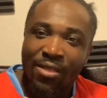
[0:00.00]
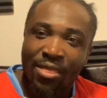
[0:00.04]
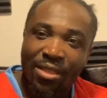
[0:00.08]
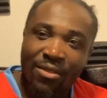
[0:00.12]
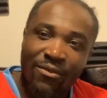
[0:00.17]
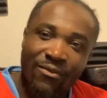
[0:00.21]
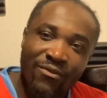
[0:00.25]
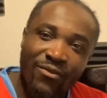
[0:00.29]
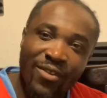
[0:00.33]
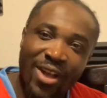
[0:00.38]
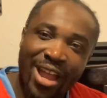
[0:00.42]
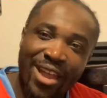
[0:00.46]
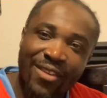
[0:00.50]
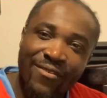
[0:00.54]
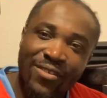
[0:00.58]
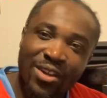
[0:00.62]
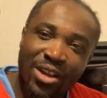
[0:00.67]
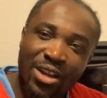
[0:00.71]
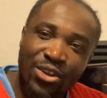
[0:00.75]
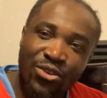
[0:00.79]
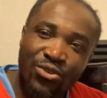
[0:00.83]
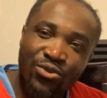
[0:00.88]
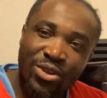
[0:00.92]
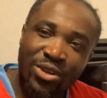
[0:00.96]

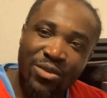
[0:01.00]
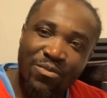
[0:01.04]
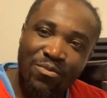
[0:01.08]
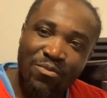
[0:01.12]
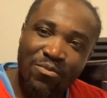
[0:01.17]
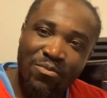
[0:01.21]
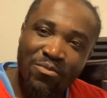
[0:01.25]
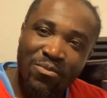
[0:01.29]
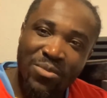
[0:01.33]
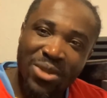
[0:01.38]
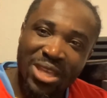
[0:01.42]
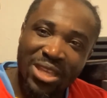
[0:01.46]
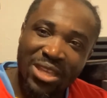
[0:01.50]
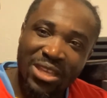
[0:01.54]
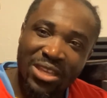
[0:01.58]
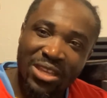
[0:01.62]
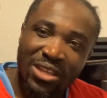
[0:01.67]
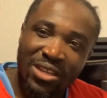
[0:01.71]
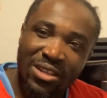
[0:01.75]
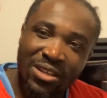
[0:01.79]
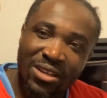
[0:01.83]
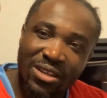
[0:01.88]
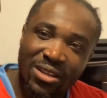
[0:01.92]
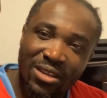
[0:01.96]
500
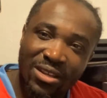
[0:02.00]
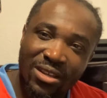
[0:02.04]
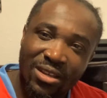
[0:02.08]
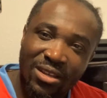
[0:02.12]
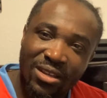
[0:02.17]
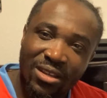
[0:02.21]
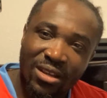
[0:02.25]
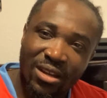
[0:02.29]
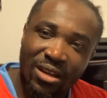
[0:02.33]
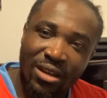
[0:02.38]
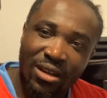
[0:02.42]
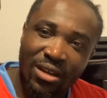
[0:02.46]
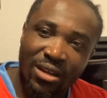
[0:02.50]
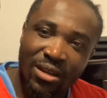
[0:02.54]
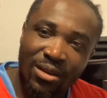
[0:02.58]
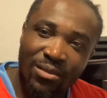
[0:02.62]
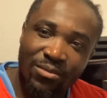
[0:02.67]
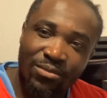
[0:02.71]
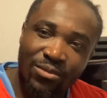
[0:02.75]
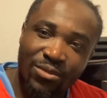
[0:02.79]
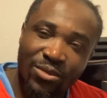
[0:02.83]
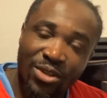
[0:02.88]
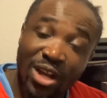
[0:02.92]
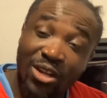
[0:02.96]
million
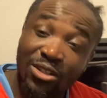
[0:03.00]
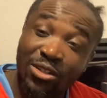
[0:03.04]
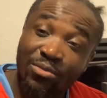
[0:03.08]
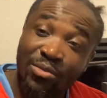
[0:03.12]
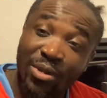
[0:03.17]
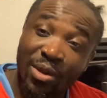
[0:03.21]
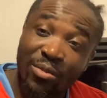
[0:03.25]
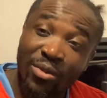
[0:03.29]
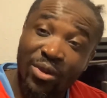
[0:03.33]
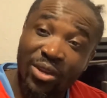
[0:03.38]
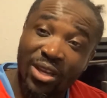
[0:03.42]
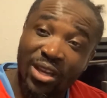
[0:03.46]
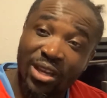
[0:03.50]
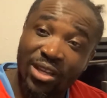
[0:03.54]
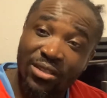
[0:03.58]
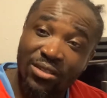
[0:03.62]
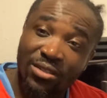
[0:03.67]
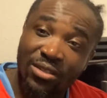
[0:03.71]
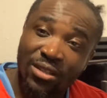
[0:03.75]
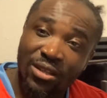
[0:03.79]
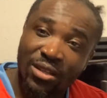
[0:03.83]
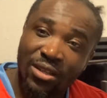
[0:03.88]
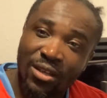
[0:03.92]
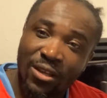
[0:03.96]
Dr. Pepper cans.
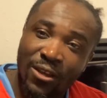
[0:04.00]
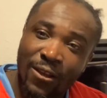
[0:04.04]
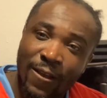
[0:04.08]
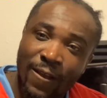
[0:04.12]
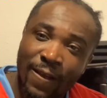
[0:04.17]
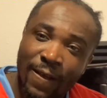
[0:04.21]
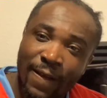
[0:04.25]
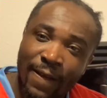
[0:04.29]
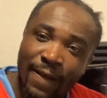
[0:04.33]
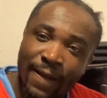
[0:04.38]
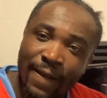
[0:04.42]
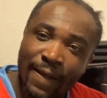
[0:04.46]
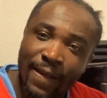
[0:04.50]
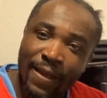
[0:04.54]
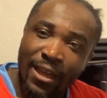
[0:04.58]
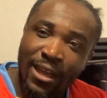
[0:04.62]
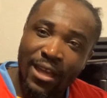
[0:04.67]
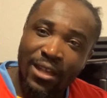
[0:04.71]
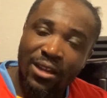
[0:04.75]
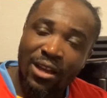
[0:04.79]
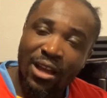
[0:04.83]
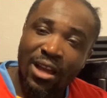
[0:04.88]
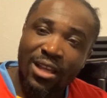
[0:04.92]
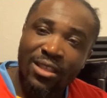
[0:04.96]
And
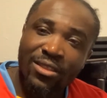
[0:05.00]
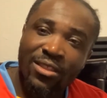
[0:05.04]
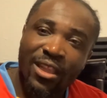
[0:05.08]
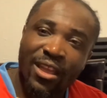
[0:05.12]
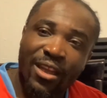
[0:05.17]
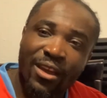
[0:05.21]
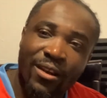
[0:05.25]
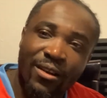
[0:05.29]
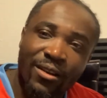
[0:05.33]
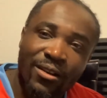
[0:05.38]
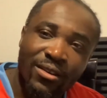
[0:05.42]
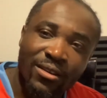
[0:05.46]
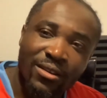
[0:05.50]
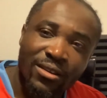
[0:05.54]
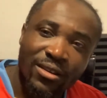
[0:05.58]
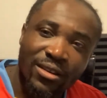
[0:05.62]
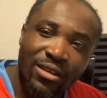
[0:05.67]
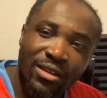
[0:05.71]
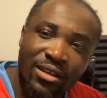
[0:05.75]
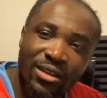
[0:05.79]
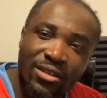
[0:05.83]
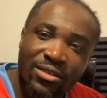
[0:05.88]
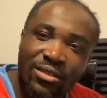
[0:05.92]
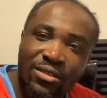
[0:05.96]
on there
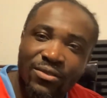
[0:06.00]
is a